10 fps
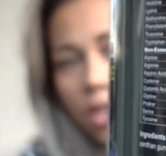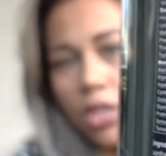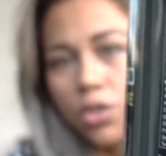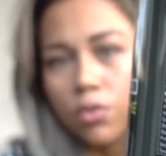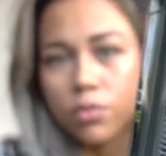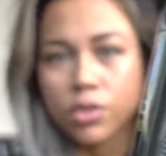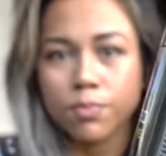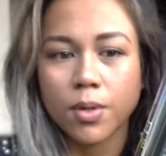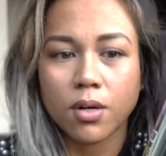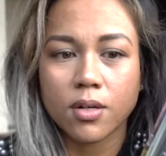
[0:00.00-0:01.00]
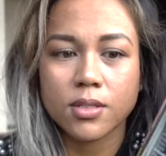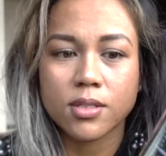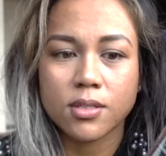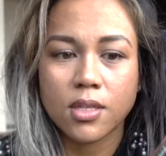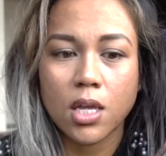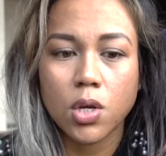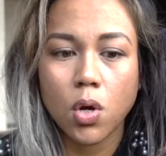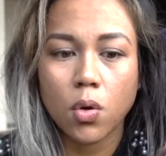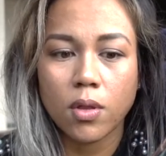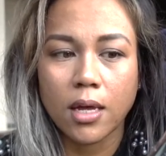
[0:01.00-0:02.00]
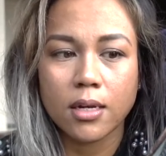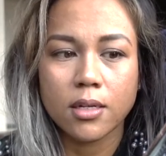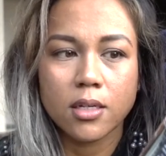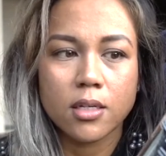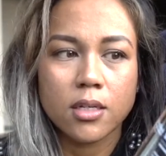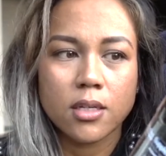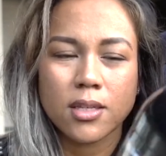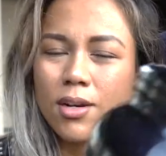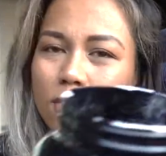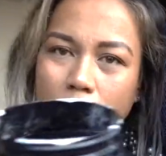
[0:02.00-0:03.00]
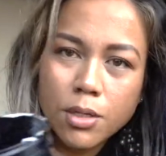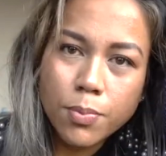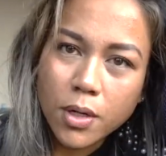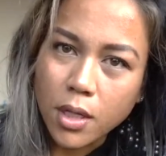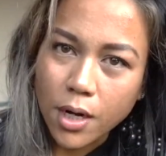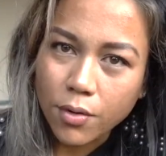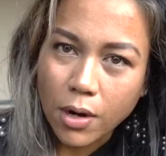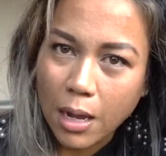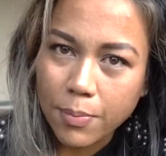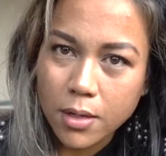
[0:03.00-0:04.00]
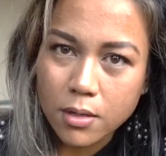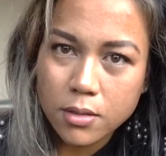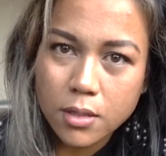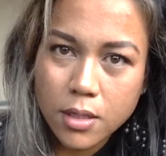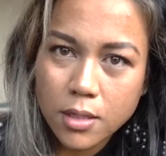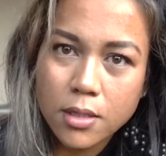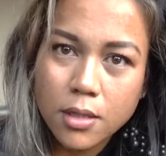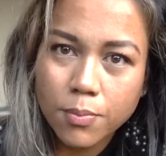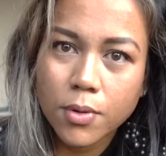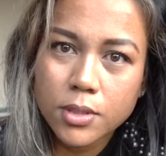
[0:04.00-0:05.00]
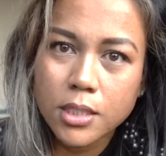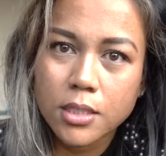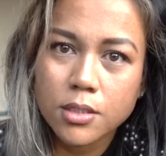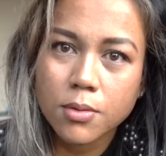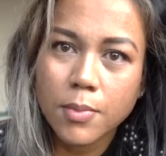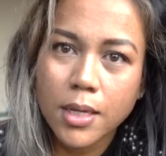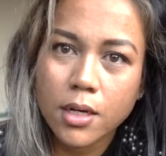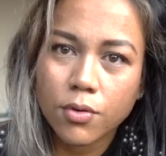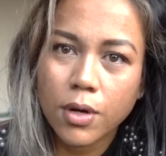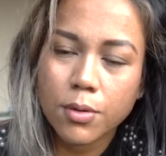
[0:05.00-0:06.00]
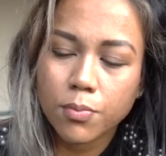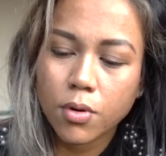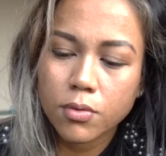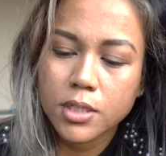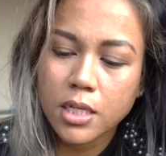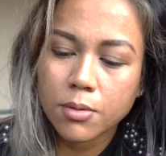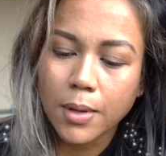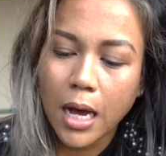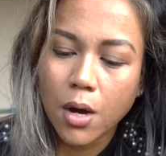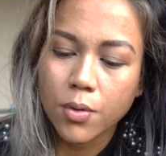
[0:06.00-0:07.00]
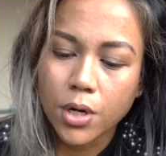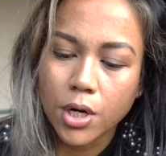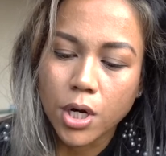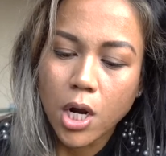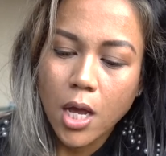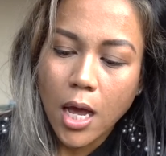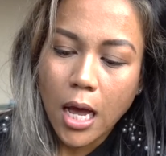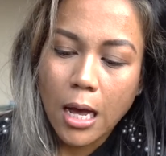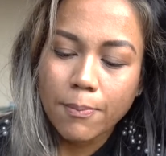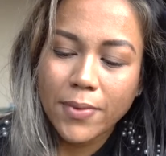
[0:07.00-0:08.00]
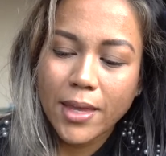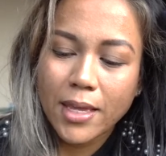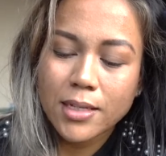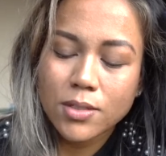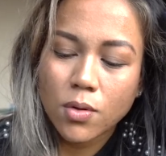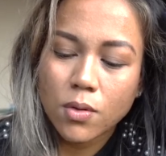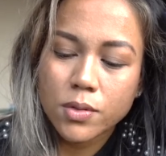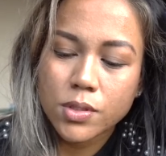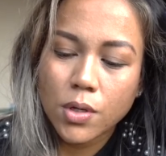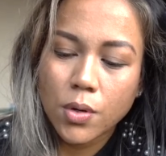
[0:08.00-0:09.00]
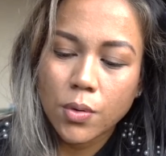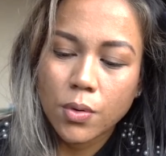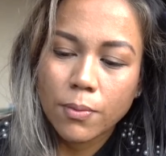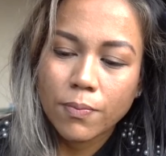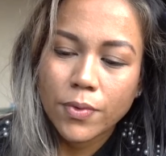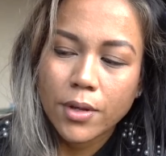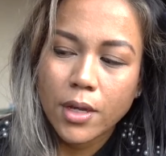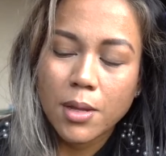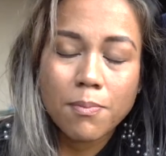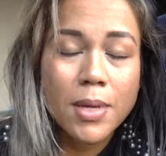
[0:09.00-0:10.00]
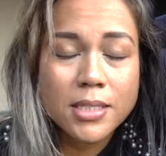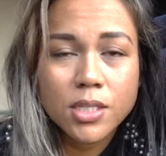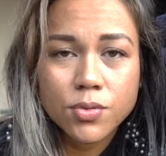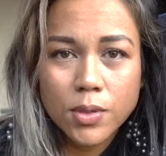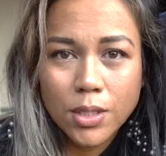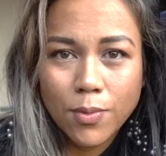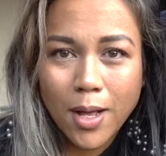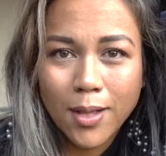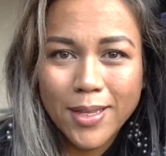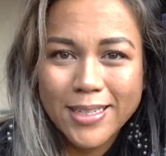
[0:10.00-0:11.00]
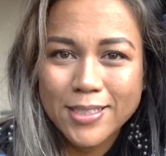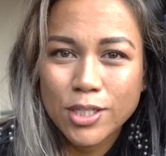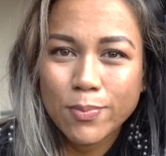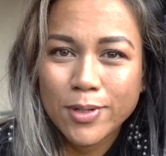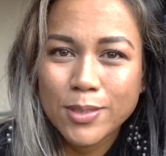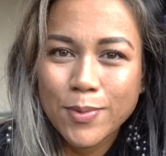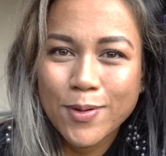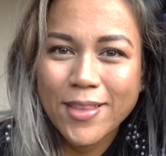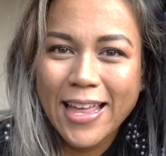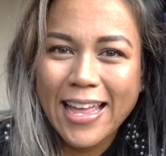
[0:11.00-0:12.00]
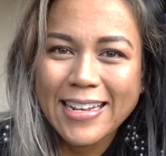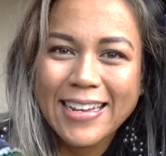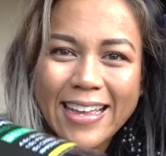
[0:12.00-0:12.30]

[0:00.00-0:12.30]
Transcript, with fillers: they use, because they know that they don't need to put a lot of crap in, in the protein to make it a great protein powder. Um, and also, it mixes really well. It's super smooth and